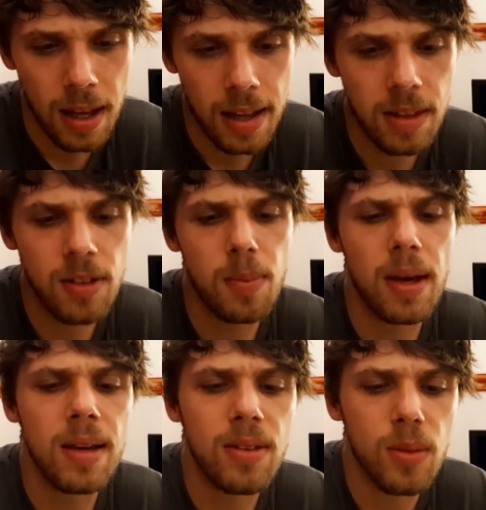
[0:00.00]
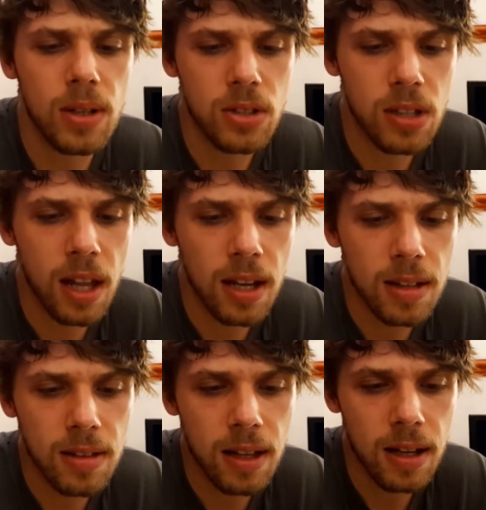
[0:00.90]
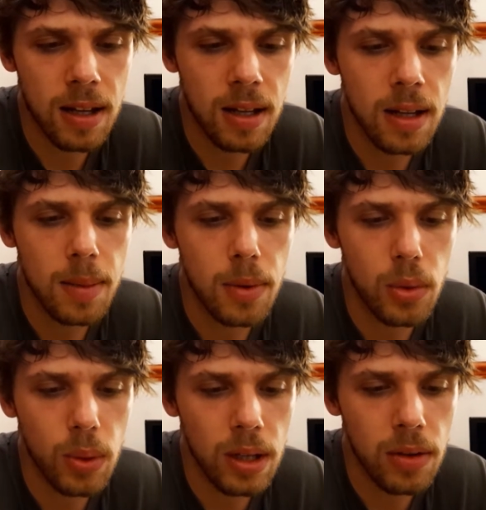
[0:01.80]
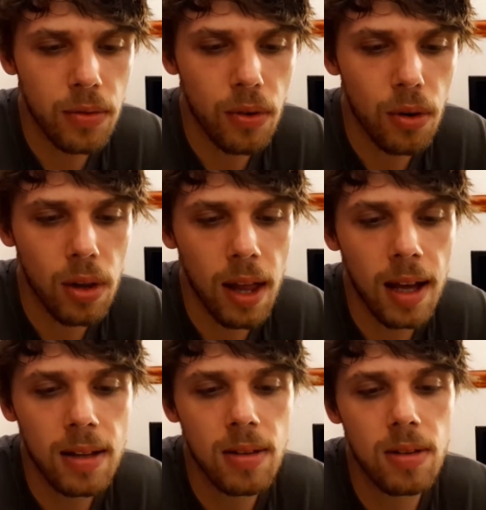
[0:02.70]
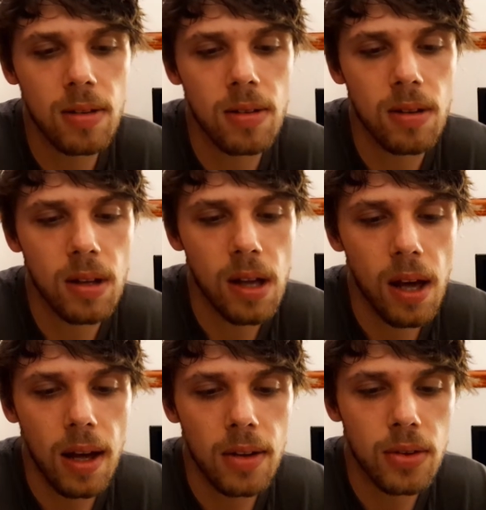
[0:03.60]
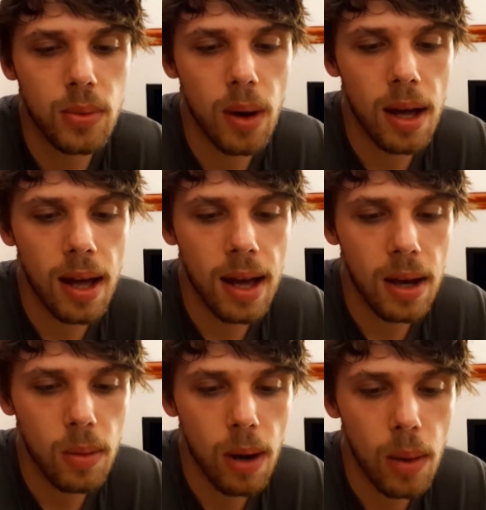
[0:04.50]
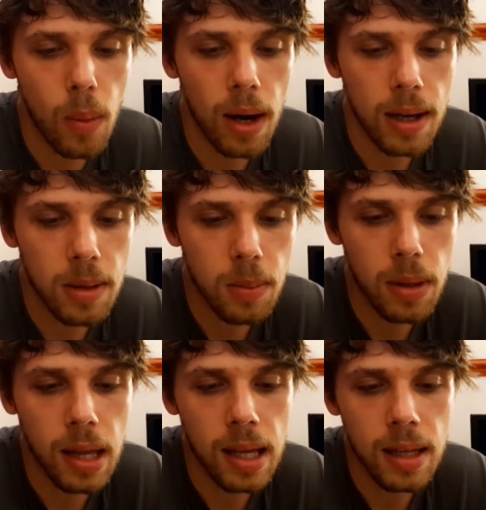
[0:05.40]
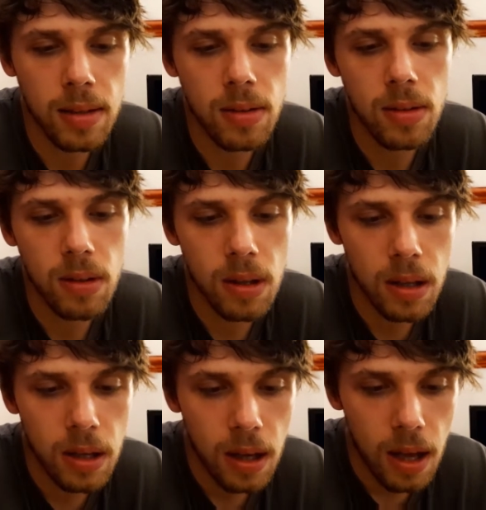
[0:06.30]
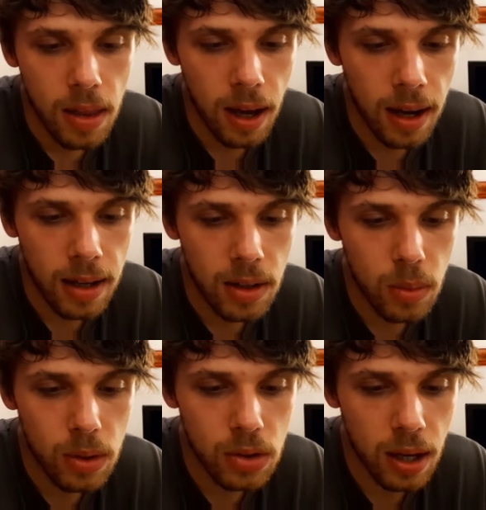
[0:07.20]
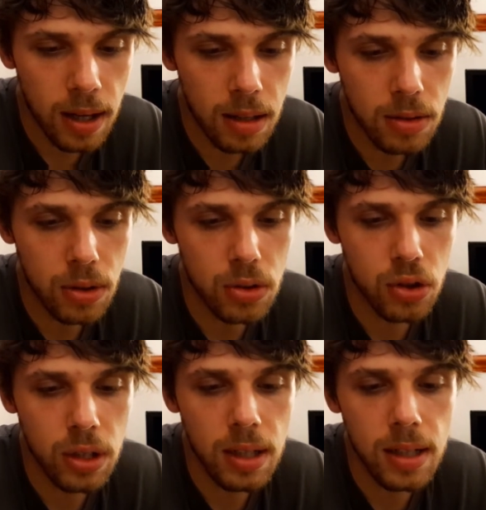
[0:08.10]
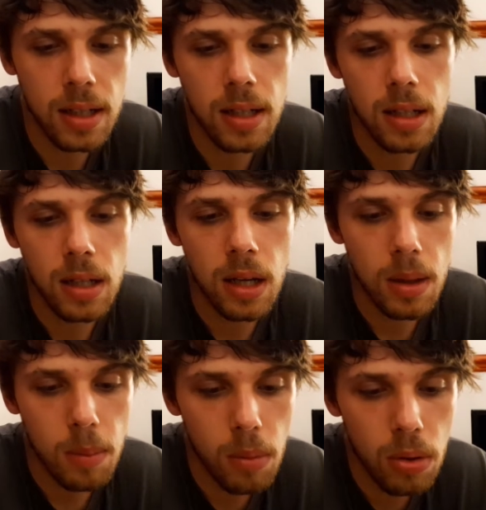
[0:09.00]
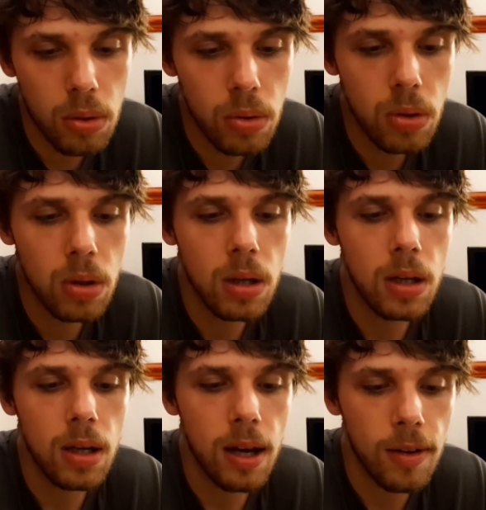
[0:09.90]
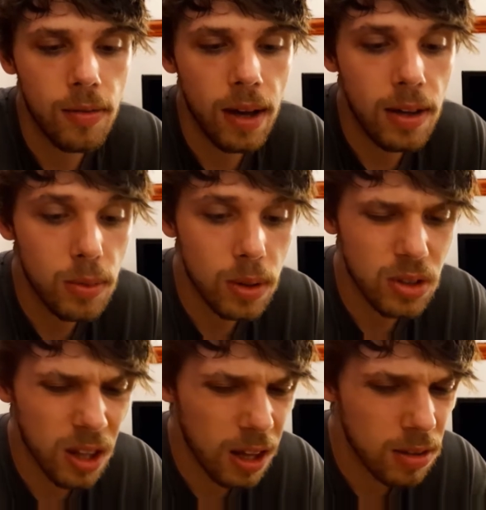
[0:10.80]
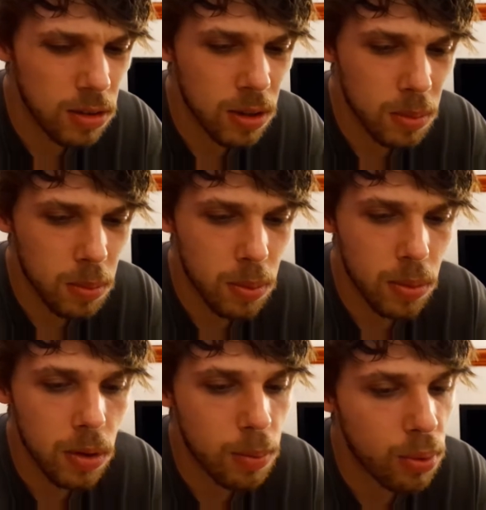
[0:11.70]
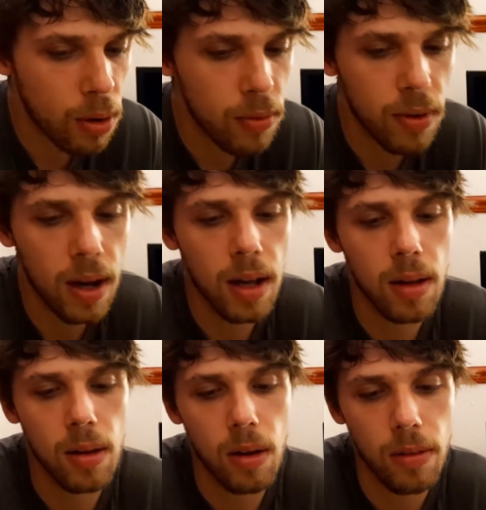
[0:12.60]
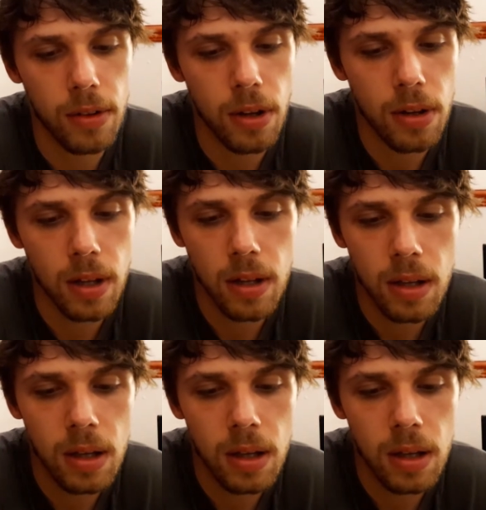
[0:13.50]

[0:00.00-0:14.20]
In the space which lies there between four lines, a square where white plays, the hand which held your cheek, moon, a face which lights up the profile of another,